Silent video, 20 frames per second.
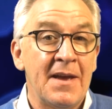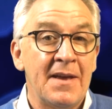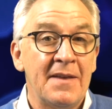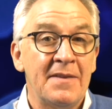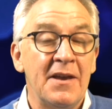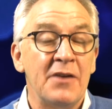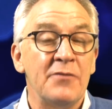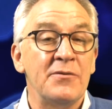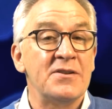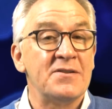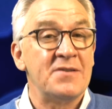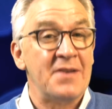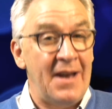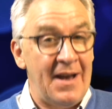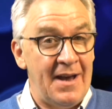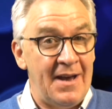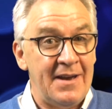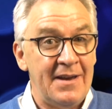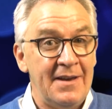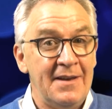There is
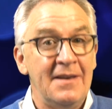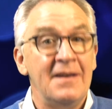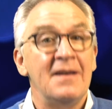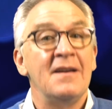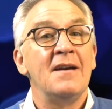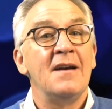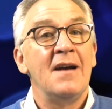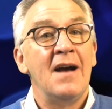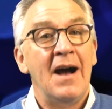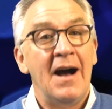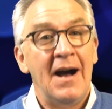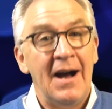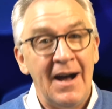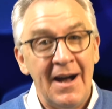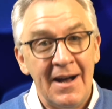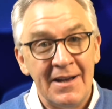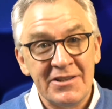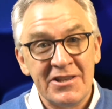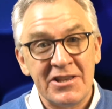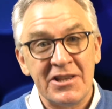A,
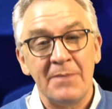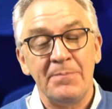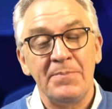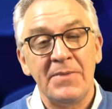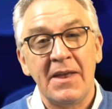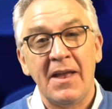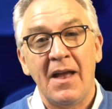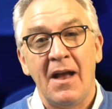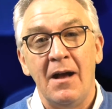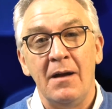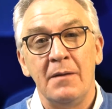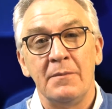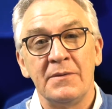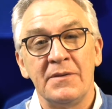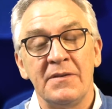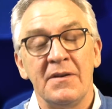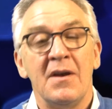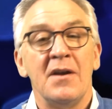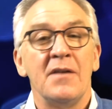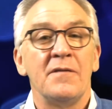hardship that
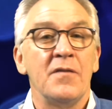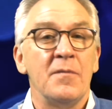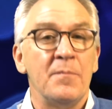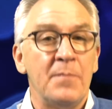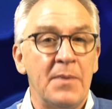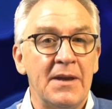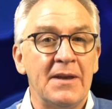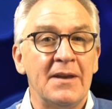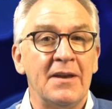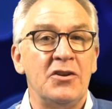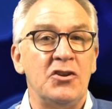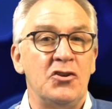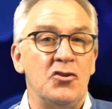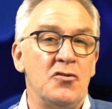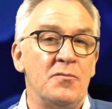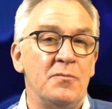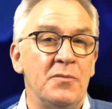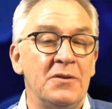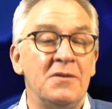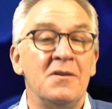comes from being a
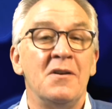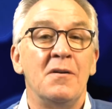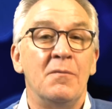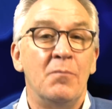human,